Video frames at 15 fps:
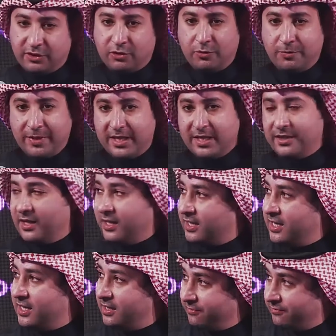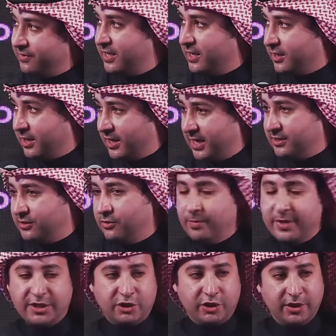to be the key vehicle, as you
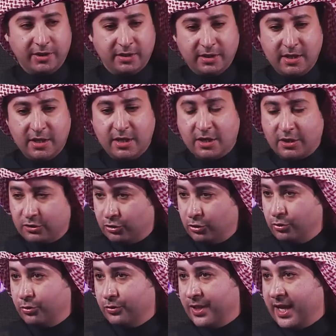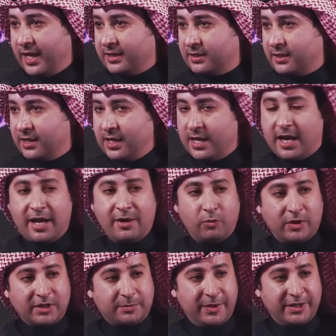mentioned, to do that. And
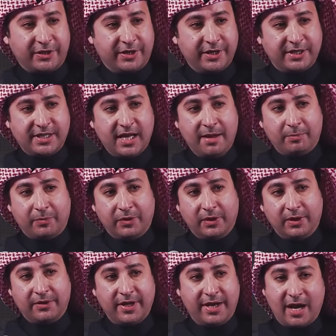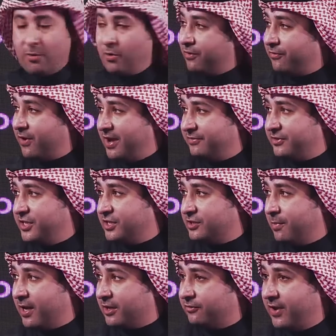what better example than our 5G
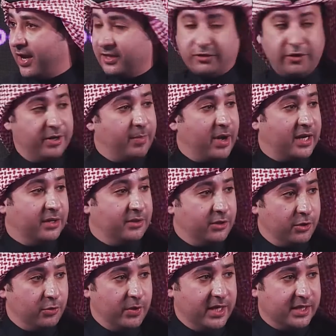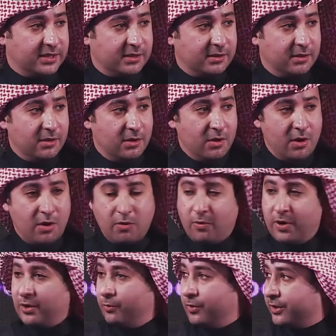smart factory back in the US,
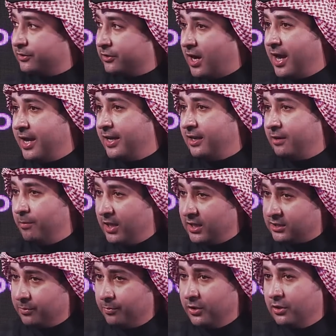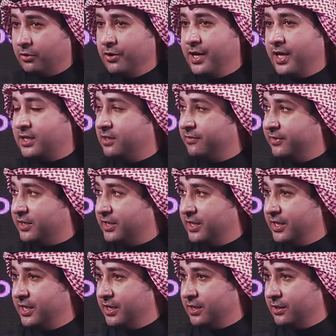where we're trying multiple
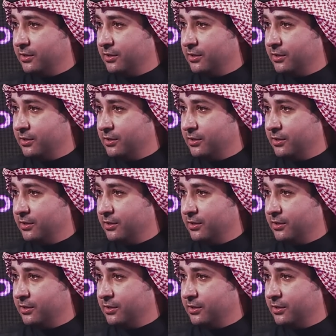connectivity